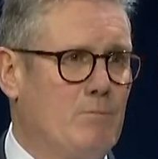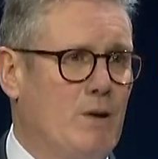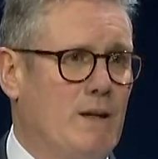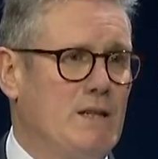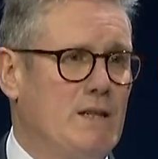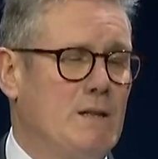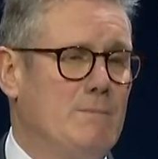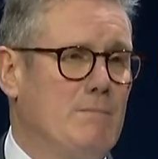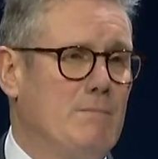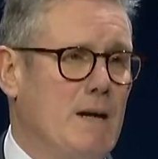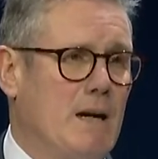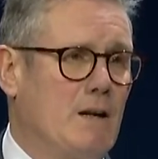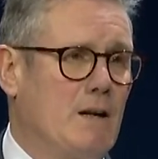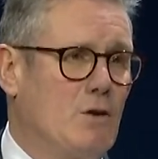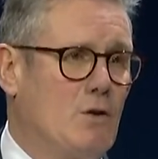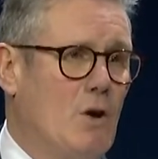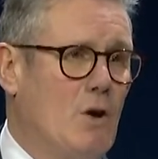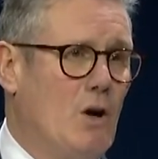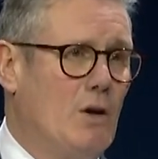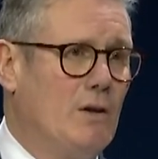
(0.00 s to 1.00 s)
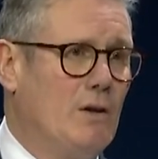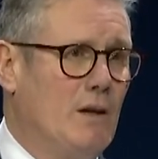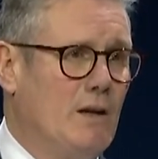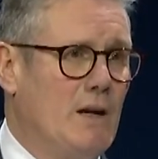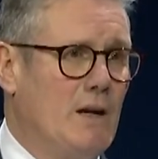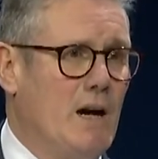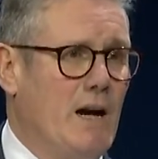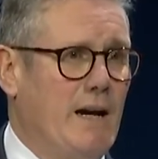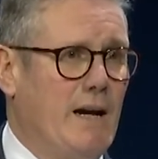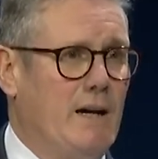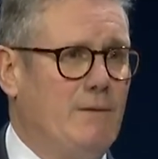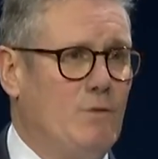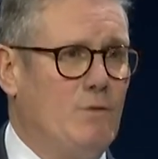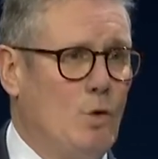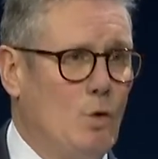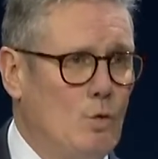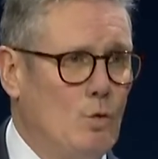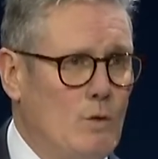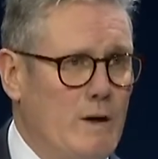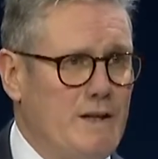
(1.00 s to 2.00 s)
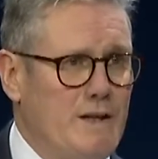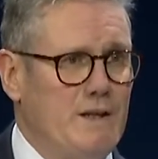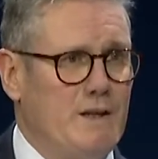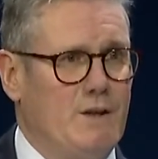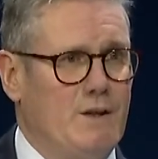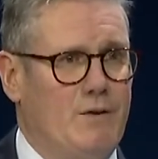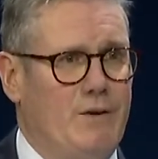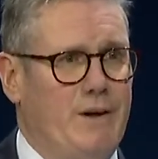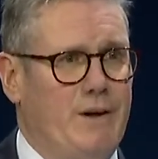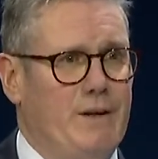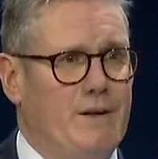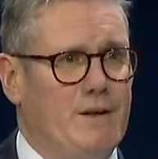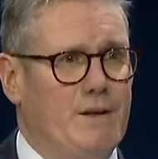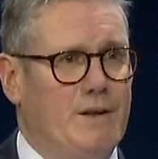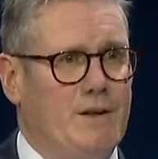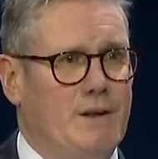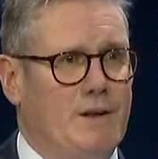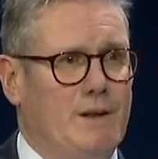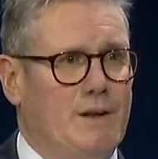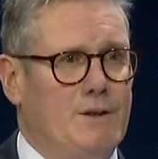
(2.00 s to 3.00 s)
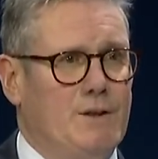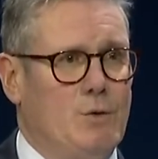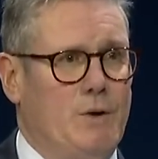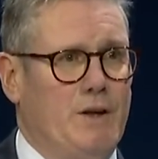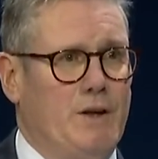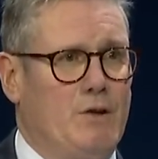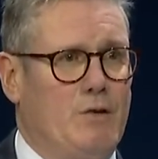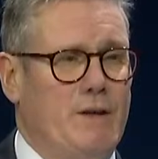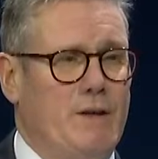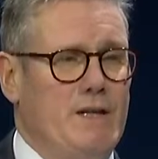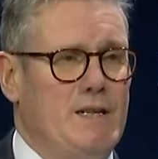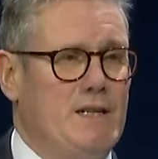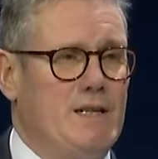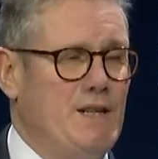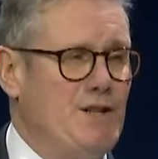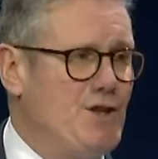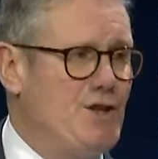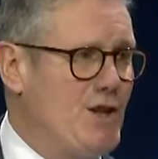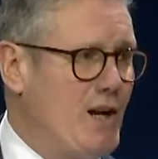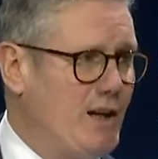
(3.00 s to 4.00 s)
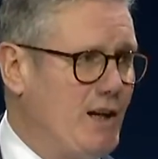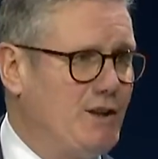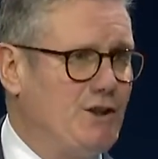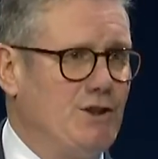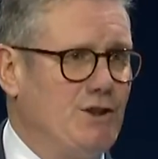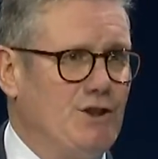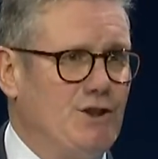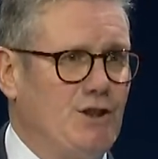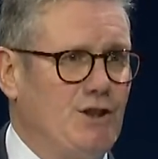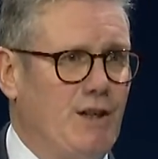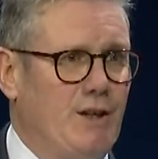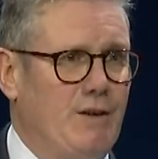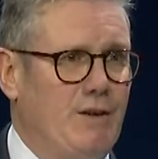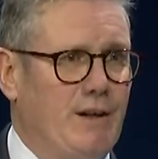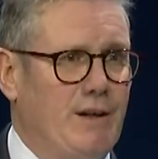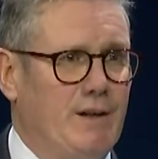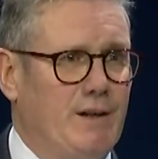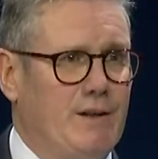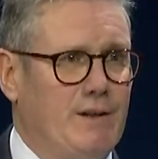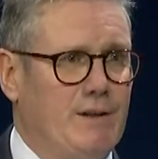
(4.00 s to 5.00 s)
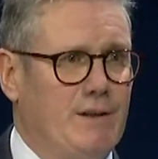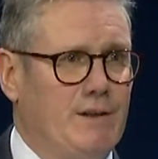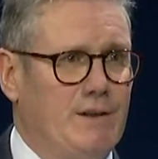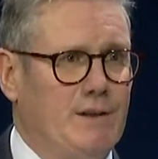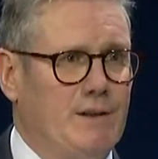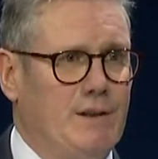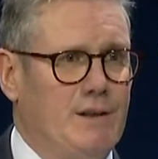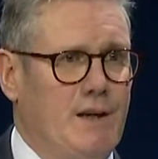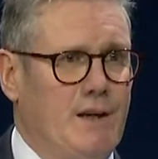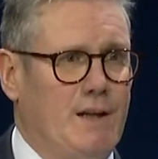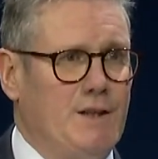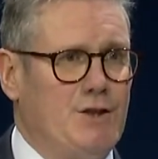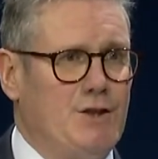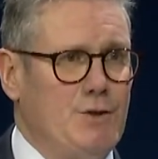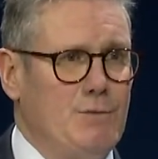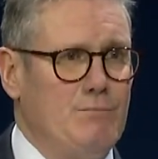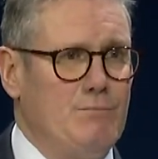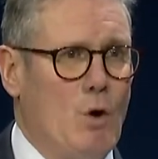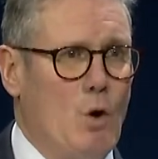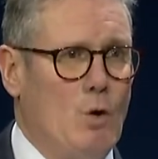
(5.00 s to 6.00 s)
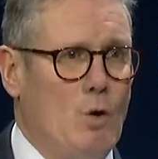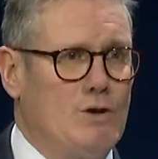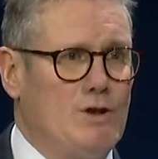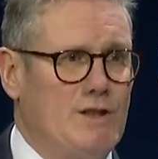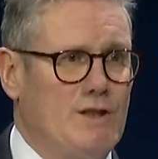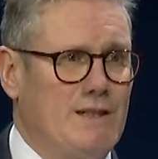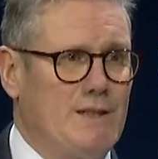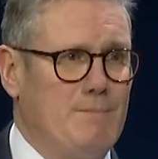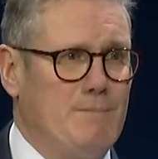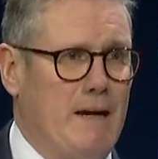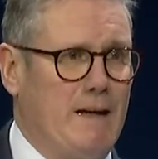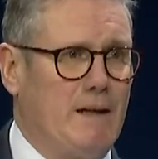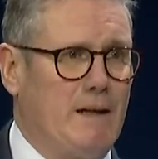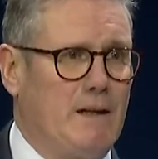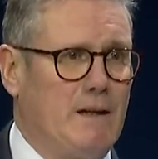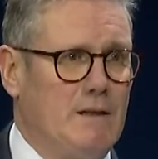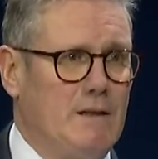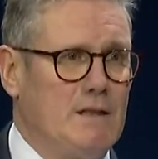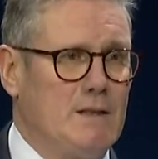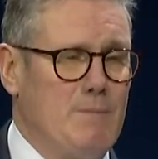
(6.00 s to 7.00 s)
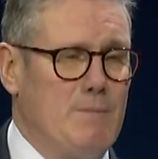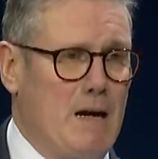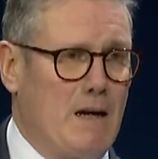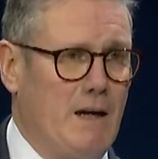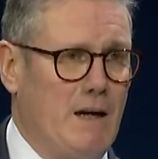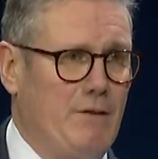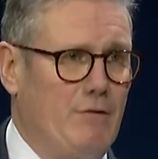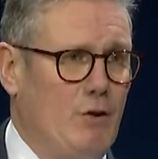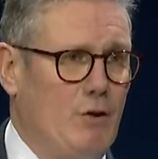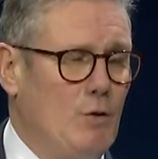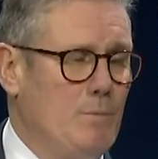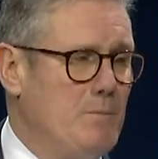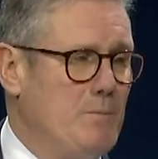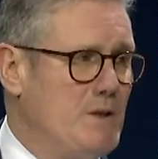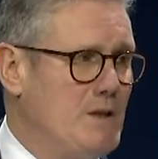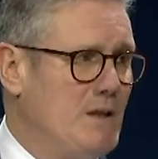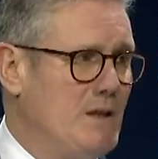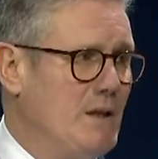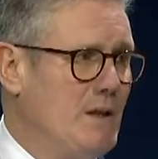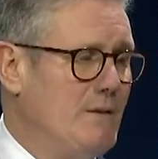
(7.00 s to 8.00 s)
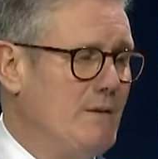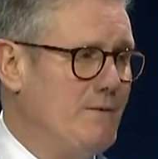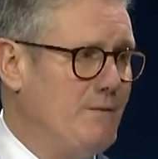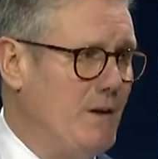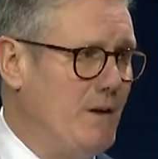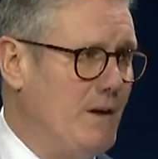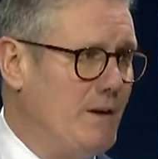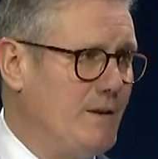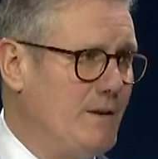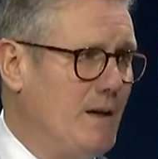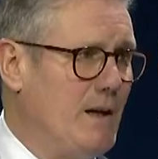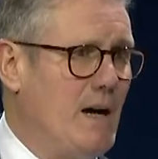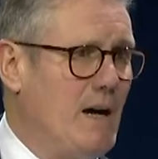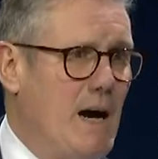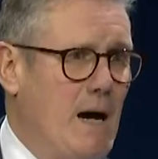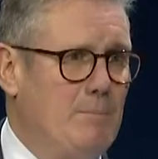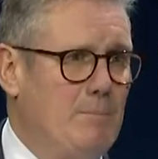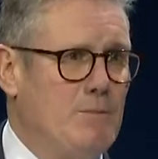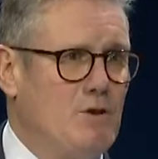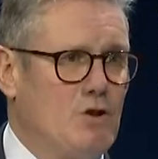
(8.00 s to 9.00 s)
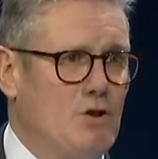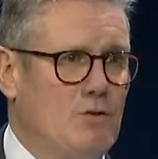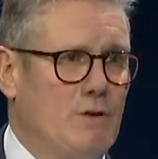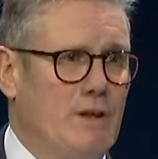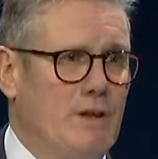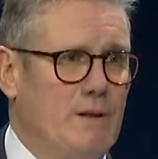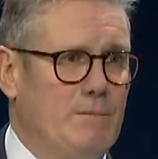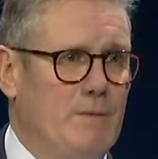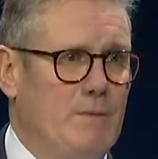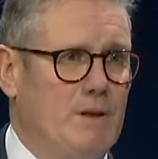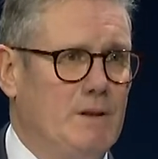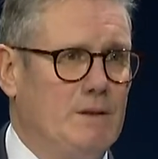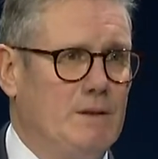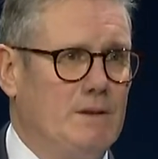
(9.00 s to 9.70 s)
President Macron and I have already agreed to increase intelligence sharing and do more to dismantle smuggling routes further upstream.